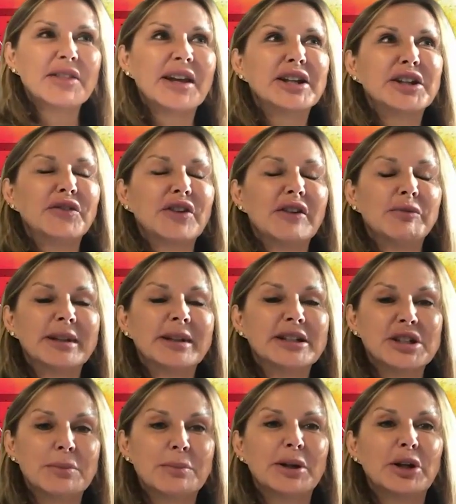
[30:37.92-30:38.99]
Thank you for everybody
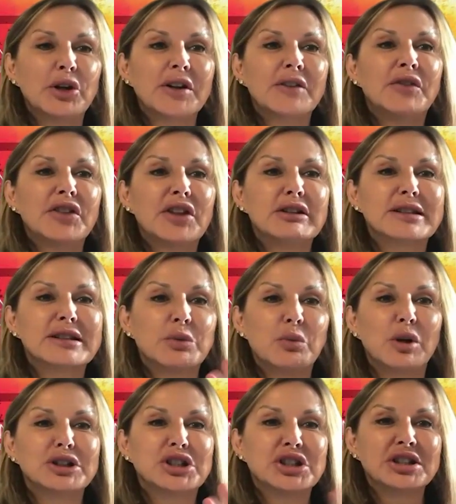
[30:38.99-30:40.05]
jumping on and for those that
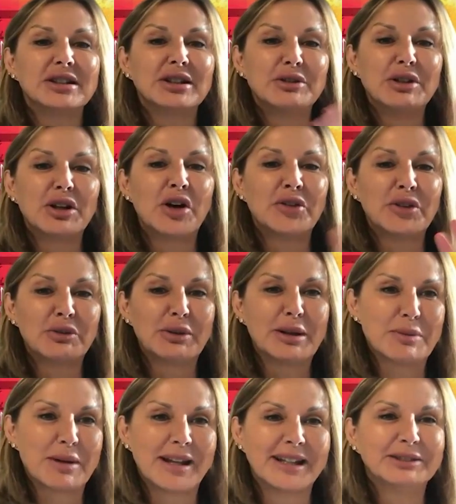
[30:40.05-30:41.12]
watch on the
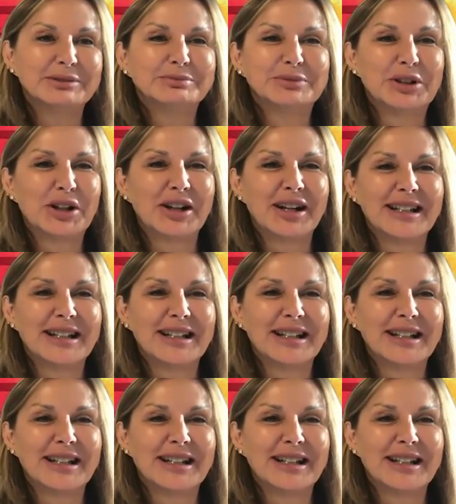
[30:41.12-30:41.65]
replay. All right.